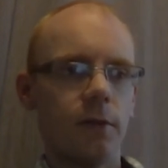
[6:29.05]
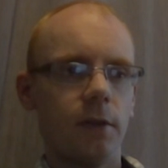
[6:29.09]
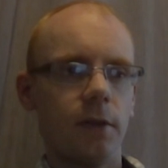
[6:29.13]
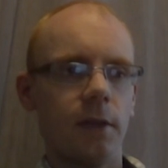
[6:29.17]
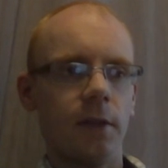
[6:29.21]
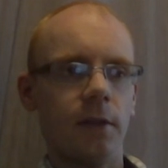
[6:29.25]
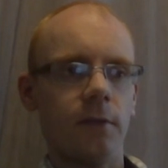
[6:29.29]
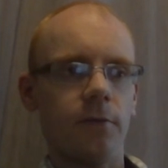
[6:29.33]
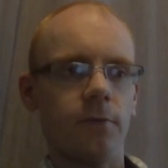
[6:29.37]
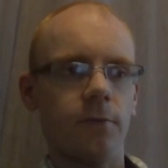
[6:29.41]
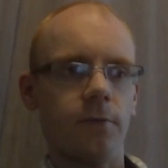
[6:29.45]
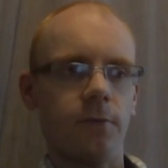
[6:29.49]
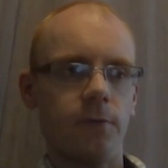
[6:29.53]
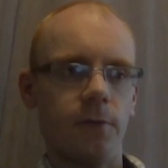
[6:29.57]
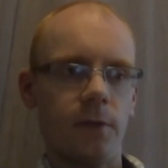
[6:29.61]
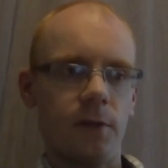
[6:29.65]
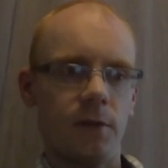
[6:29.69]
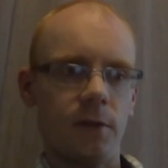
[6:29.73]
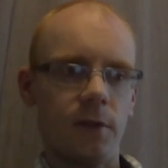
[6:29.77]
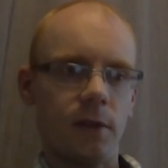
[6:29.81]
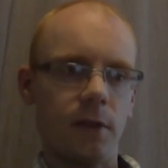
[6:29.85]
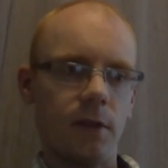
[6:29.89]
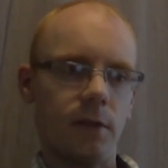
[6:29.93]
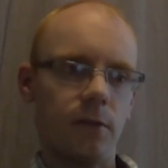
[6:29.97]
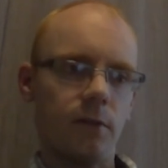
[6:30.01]
If
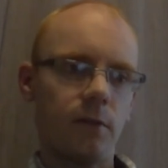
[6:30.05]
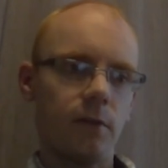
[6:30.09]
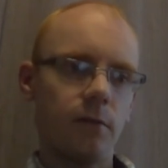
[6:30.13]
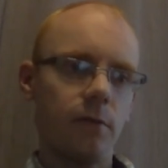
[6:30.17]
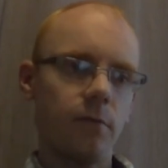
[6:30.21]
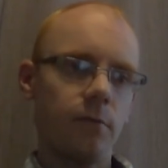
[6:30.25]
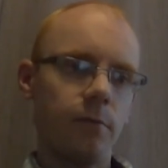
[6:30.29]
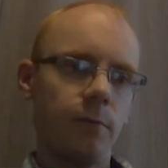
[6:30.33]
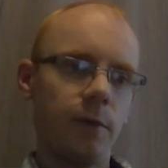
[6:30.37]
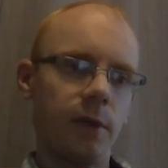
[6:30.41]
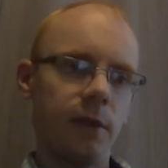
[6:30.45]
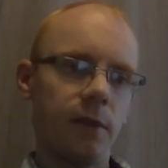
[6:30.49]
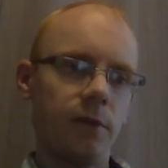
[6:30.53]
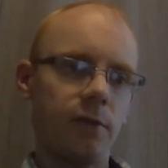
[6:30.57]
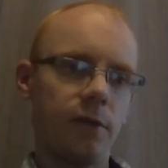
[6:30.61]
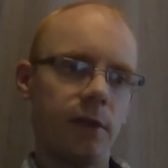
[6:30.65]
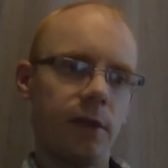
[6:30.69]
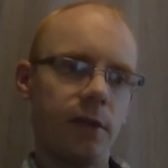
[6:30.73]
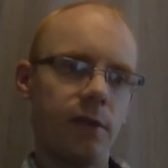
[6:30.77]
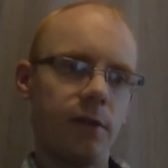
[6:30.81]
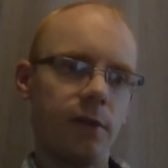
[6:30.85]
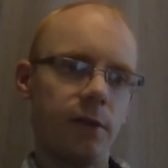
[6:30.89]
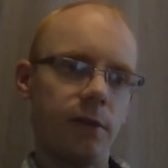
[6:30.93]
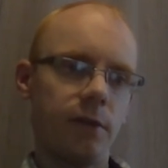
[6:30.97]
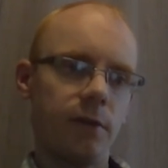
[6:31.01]
it's not, we can
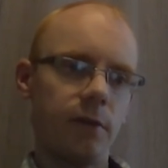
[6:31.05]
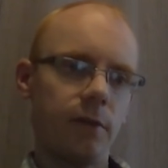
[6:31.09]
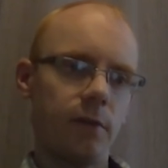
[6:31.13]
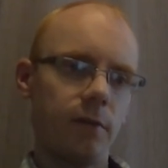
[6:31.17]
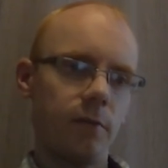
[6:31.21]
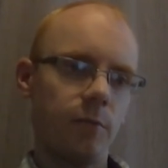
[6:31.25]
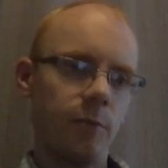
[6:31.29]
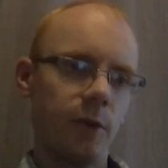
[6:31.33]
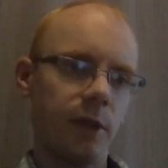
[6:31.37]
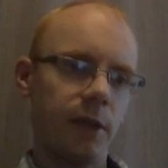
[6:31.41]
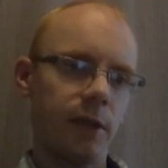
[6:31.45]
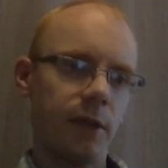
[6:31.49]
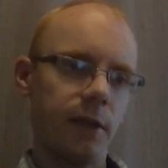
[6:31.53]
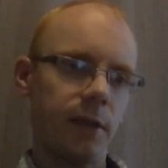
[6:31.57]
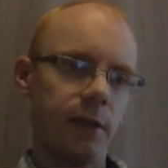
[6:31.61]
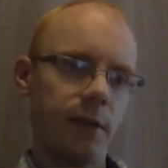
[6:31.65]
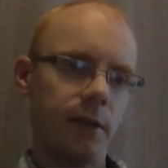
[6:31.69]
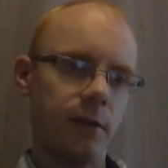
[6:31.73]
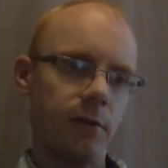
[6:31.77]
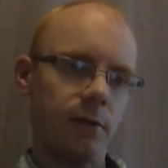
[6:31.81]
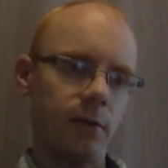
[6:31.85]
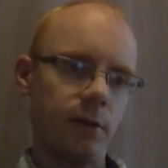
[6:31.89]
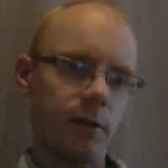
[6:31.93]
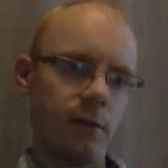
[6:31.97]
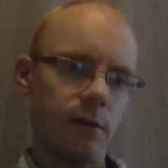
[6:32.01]
change it by
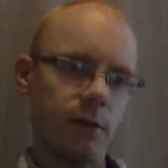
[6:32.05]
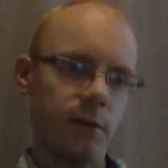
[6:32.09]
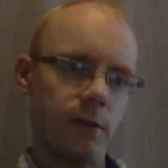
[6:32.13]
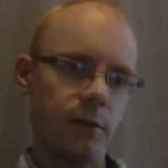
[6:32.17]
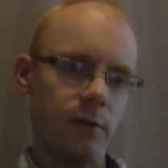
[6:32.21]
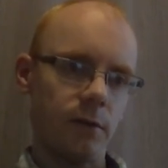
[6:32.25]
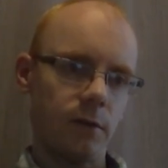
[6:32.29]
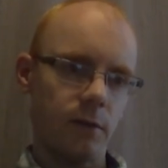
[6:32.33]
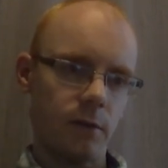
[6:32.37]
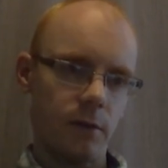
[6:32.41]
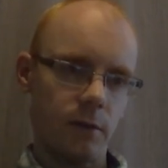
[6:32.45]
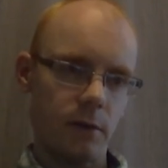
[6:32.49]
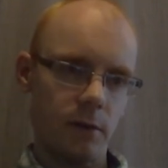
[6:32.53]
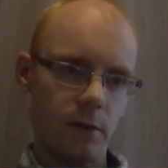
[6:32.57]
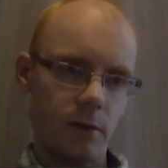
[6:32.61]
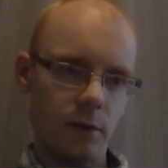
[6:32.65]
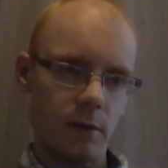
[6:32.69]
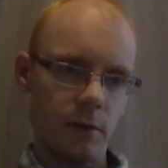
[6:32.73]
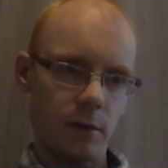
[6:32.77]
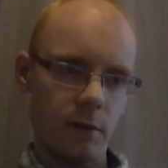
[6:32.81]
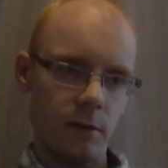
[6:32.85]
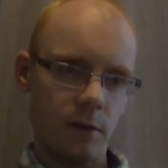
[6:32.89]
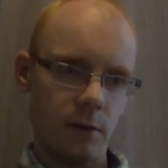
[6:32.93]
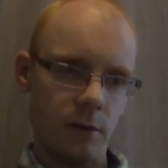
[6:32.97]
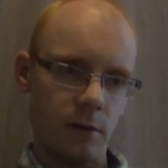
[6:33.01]
clicking on these
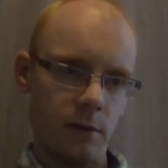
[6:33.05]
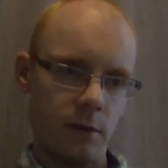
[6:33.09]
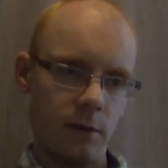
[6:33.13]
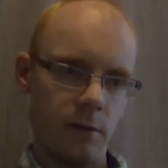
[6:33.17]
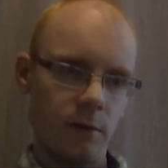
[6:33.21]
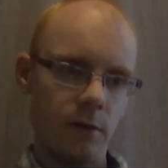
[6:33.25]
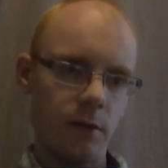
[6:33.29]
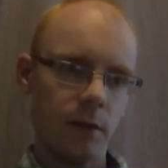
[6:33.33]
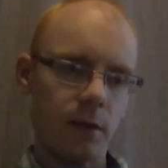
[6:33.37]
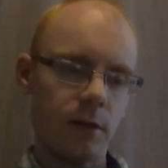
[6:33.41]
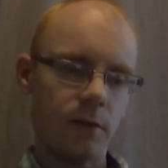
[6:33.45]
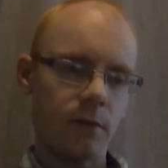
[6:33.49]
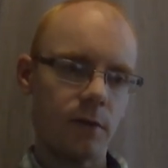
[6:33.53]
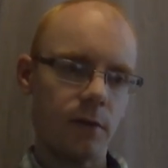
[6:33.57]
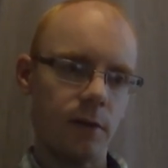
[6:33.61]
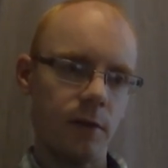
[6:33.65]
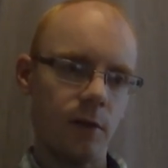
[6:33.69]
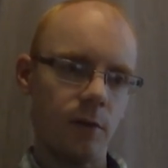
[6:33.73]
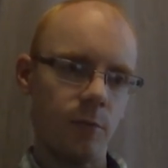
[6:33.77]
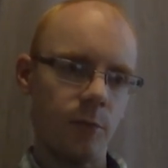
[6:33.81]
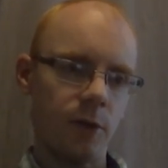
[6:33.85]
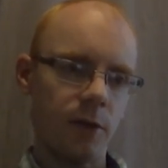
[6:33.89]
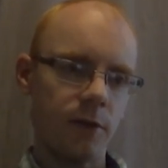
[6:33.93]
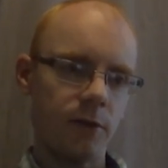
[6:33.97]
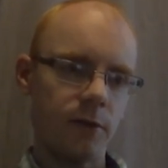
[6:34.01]
uh, dots in
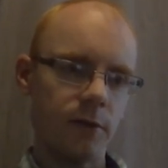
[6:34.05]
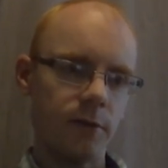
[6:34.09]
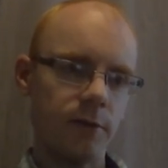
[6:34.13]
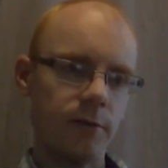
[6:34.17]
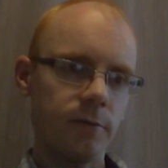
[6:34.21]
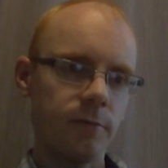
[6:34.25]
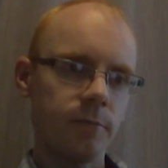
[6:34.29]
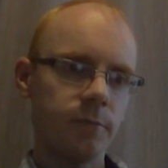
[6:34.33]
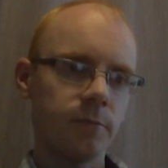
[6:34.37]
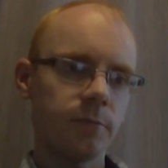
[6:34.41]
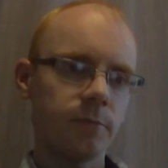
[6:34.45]
the button.